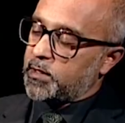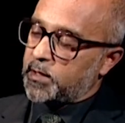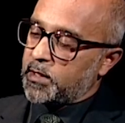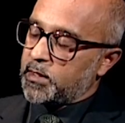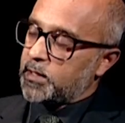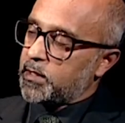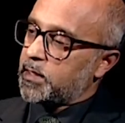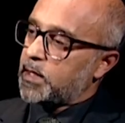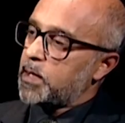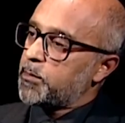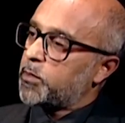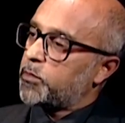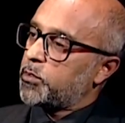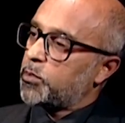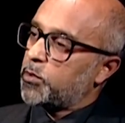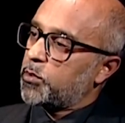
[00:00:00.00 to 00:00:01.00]
in the name
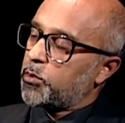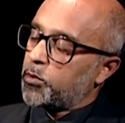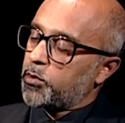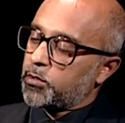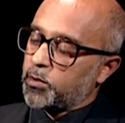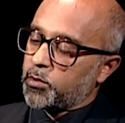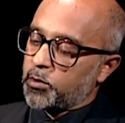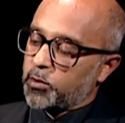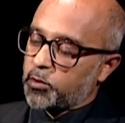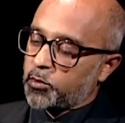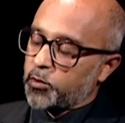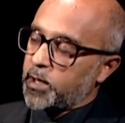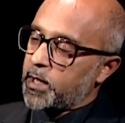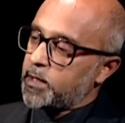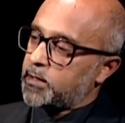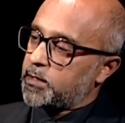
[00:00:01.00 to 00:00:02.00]
of your Lord who
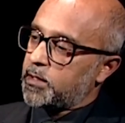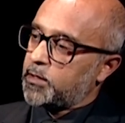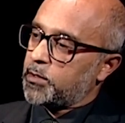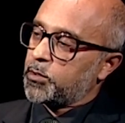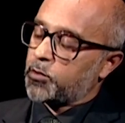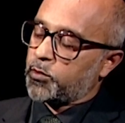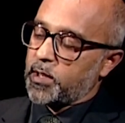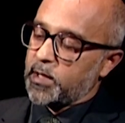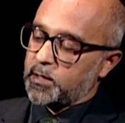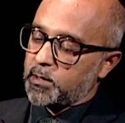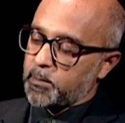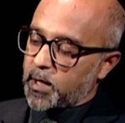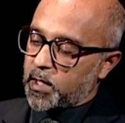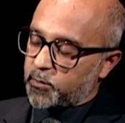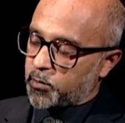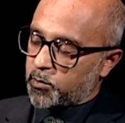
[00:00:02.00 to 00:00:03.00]
created, who created
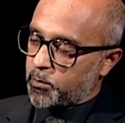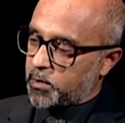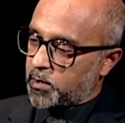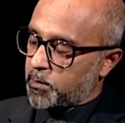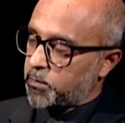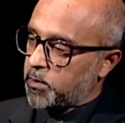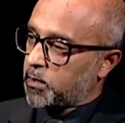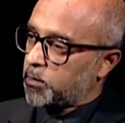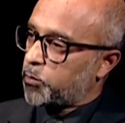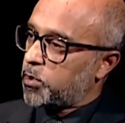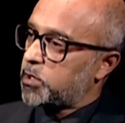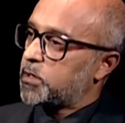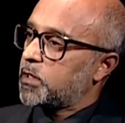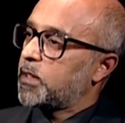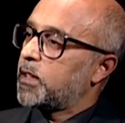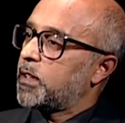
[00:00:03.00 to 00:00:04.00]
man from something which